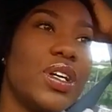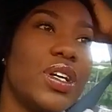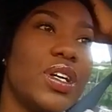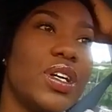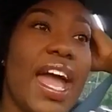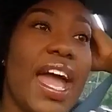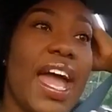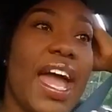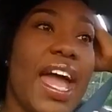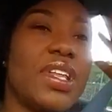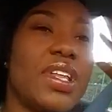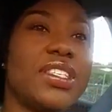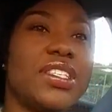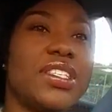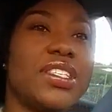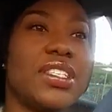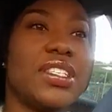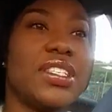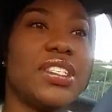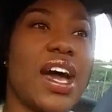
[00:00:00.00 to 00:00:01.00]
and plus
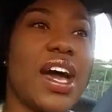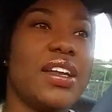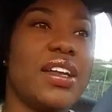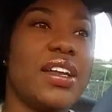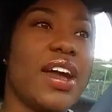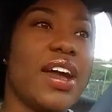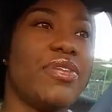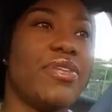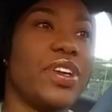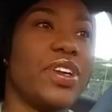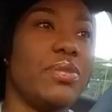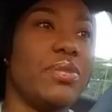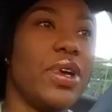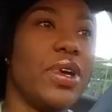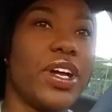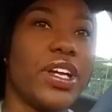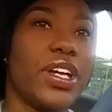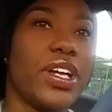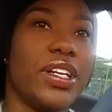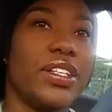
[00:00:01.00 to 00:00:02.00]
he's not African
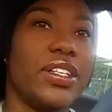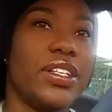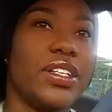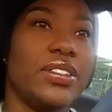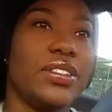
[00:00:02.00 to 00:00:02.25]
American.